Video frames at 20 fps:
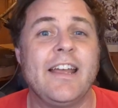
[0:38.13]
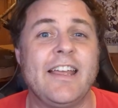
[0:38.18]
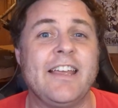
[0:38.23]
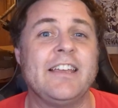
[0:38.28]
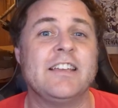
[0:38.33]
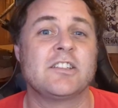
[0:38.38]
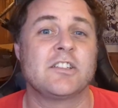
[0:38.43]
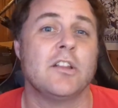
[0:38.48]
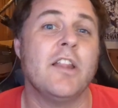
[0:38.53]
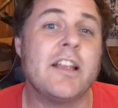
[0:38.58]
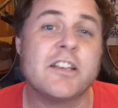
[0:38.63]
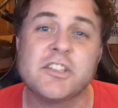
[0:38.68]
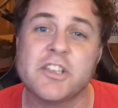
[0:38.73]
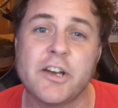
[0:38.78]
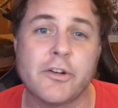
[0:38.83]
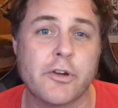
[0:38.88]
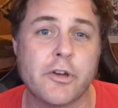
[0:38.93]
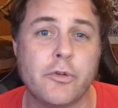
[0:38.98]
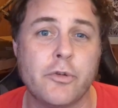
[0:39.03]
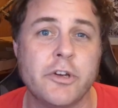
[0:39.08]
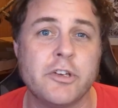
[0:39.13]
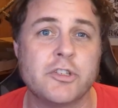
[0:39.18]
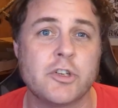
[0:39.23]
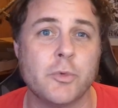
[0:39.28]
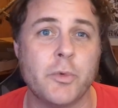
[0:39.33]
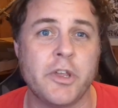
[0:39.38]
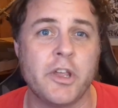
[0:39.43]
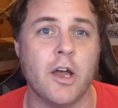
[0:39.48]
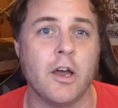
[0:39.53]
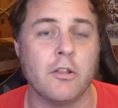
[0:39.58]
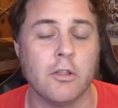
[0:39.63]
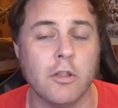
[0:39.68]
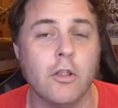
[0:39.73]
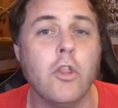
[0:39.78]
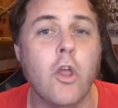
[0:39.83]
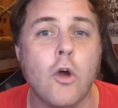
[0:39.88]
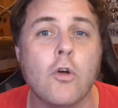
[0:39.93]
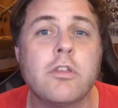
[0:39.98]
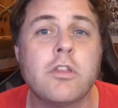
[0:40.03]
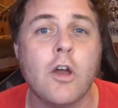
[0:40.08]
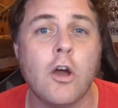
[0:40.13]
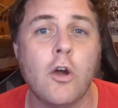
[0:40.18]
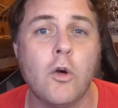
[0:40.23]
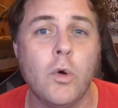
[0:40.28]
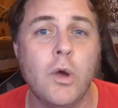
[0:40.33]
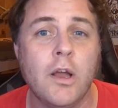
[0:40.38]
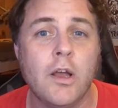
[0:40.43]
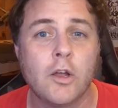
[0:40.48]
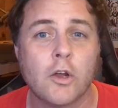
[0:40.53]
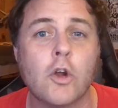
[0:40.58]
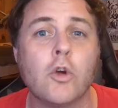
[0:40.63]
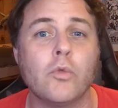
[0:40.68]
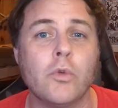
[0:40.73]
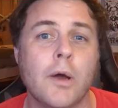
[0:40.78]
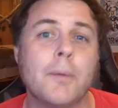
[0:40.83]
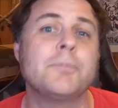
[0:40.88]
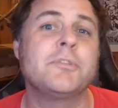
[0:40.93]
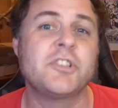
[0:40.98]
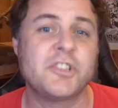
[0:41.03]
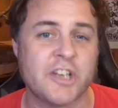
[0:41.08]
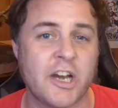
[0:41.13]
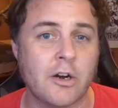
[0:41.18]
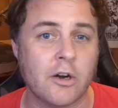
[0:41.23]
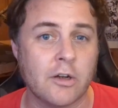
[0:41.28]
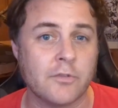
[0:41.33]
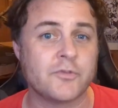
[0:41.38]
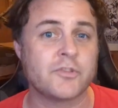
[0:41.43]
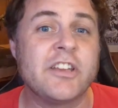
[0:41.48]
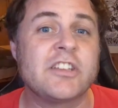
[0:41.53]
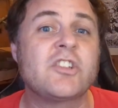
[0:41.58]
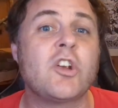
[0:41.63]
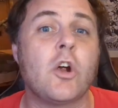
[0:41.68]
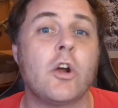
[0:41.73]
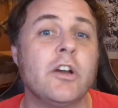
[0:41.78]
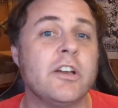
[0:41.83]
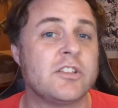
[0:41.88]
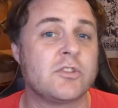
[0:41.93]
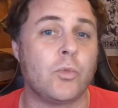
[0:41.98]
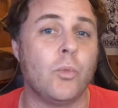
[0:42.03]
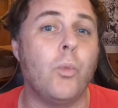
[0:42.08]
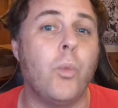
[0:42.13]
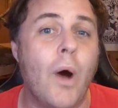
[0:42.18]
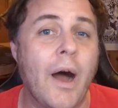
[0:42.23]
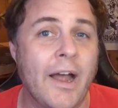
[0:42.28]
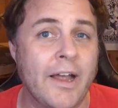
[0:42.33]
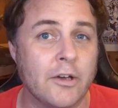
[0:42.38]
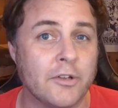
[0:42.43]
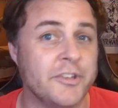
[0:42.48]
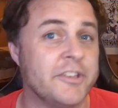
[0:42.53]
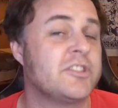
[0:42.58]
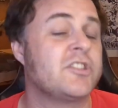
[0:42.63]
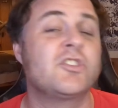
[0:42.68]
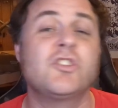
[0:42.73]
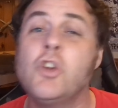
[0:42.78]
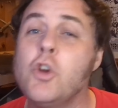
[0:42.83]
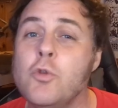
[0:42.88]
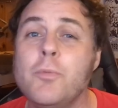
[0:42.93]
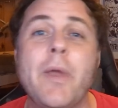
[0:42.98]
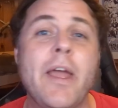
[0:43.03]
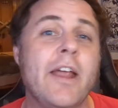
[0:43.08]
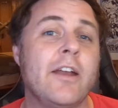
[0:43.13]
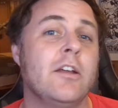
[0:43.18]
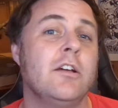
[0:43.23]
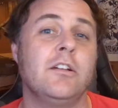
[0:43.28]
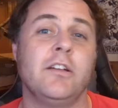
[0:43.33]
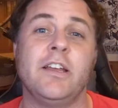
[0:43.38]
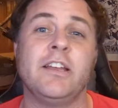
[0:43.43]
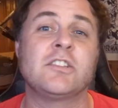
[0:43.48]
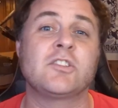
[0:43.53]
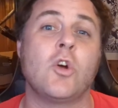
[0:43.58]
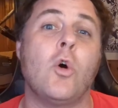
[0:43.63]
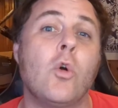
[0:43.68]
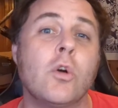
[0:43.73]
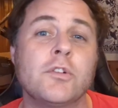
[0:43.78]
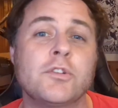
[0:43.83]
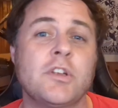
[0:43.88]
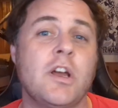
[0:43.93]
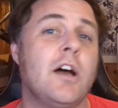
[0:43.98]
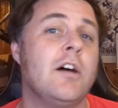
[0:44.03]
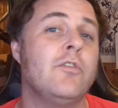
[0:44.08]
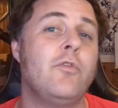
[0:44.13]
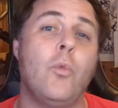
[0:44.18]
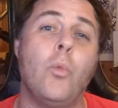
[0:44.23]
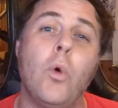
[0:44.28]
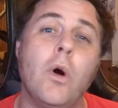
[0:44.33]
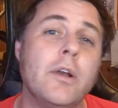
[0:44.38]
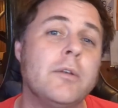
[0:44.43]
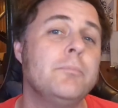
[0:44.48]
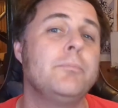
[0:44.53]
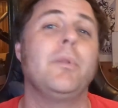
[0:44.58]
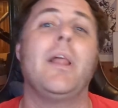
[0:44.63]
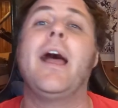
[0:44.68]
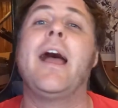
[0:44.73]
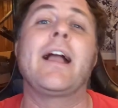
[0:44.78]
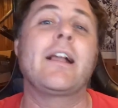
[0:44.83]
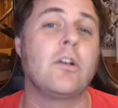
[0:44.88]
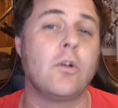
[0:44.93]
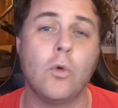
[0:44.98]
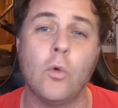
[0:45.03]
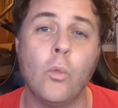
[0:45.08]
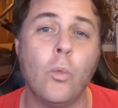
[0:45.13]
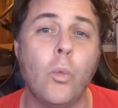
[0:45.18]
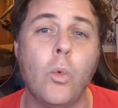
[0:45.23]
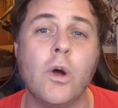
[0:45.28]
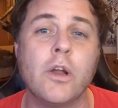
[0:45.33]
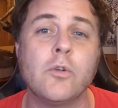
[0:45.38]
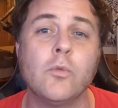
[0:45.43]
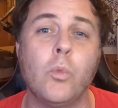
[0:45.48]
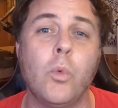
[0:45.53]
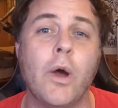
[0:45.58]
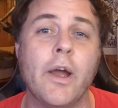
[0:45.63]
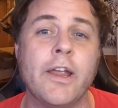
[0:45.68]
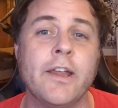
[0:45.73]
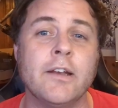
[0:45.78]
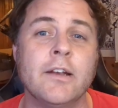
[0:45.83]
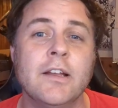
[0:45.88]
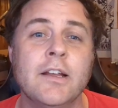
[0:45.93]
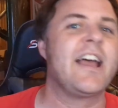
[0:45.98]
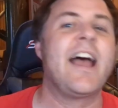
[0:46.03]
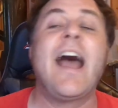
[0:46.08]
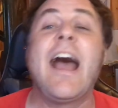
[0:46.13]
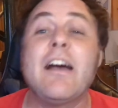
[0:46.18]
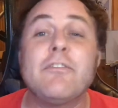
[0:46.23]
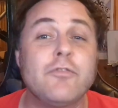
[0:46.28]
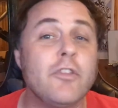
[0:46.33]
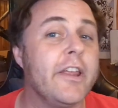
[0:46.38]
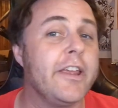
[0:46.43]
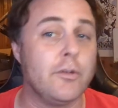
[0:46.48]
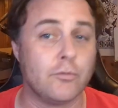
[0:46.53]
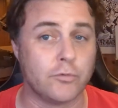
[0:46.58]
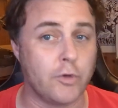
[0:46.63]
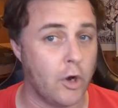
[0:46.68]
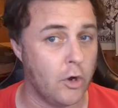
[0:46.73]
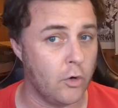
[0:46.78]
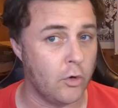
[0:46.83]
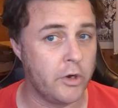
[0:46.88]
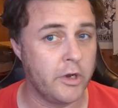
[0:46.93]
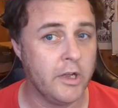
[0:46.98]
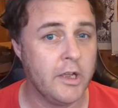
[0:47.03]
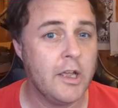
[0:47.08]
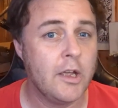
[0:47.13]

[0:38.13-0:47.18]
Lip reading: is a legendary creature. We got Lotho, Corrupt Sheriff. This card is wild. It's 2 mana, it's Orzhov, 1 black, 1 white. It's a halfling rogue.